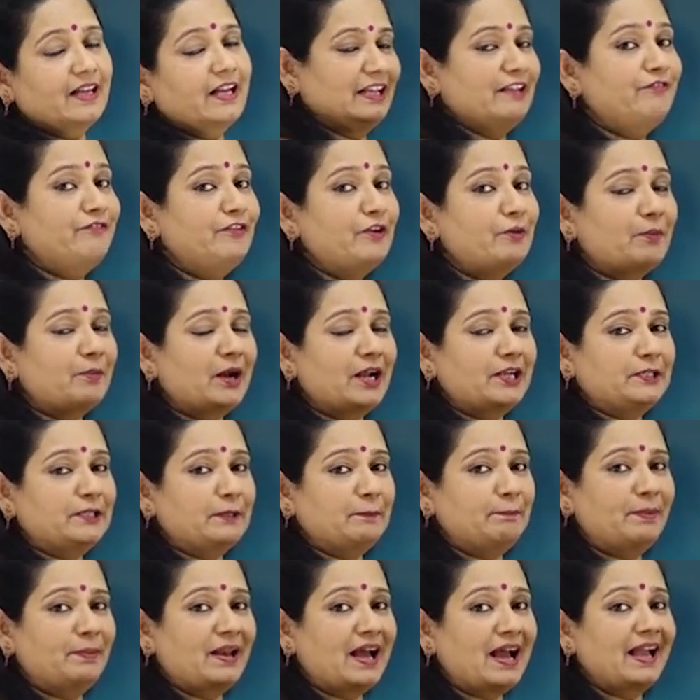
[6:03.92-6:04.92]
If you
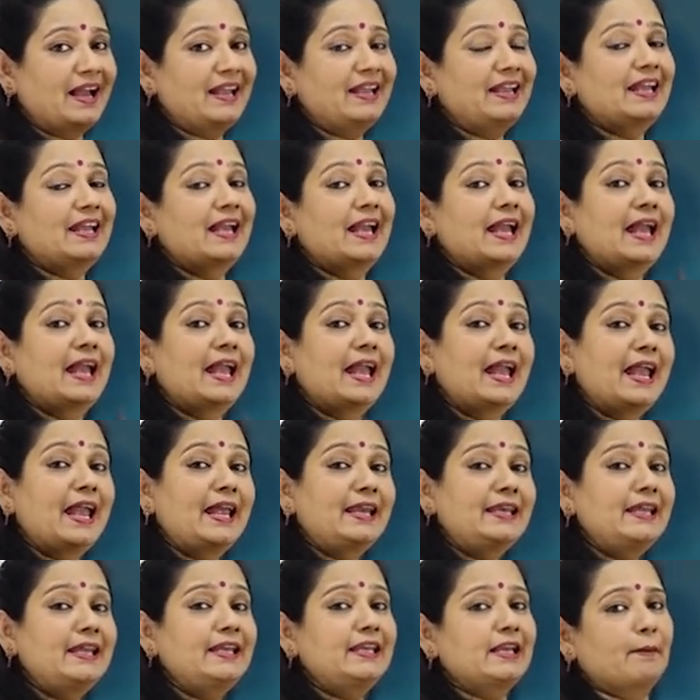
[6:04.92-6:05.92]
multiply
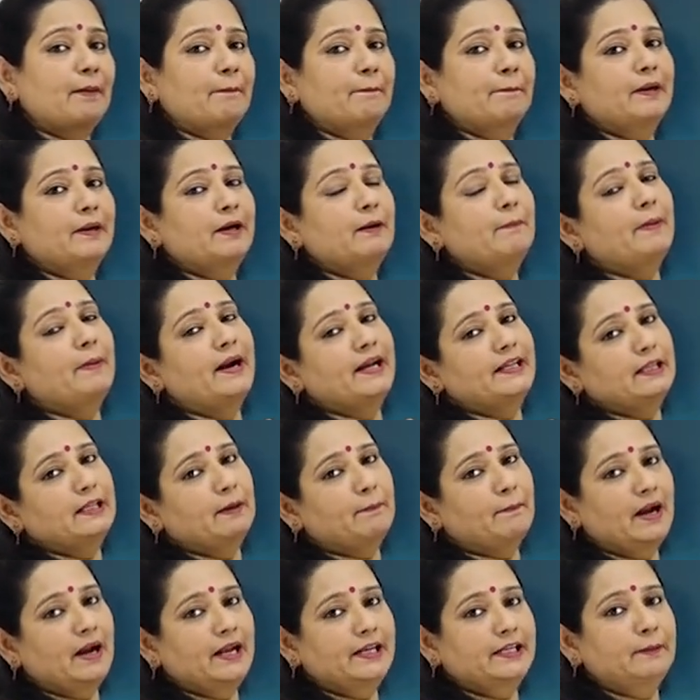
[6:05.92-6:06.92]
any number by the
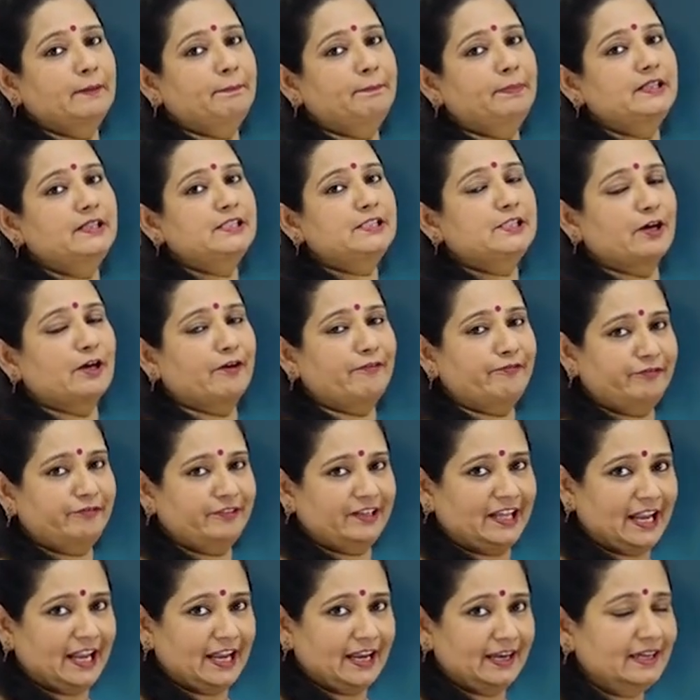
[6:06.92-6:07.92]
multiples
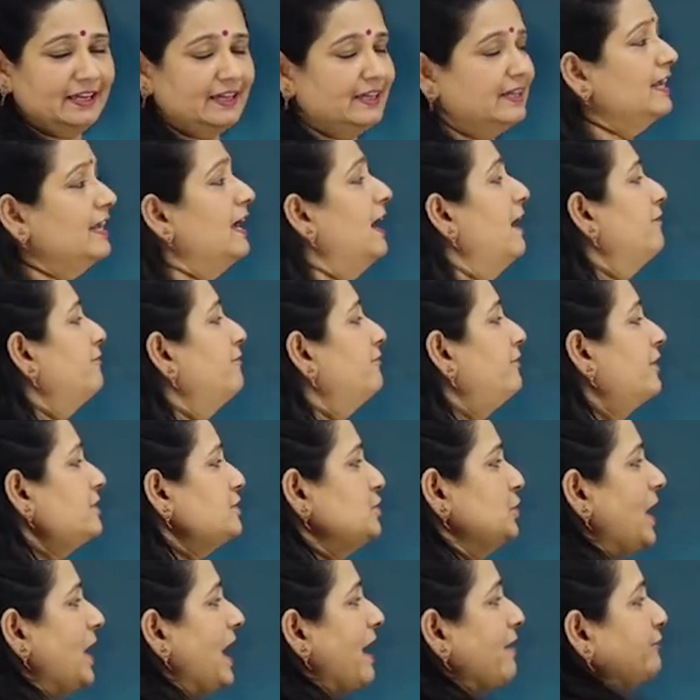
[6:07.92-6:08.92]
of 10,
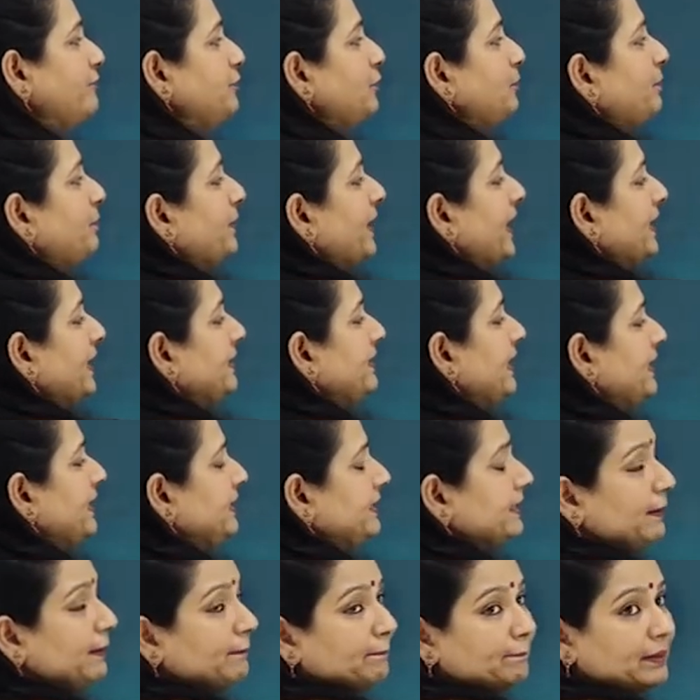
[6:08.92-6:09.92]
first you have to break
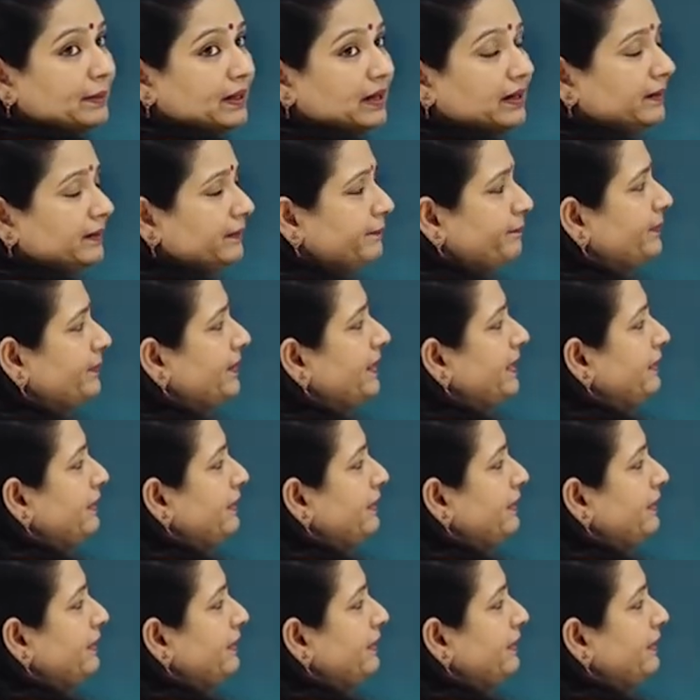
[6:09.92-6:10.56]
that number.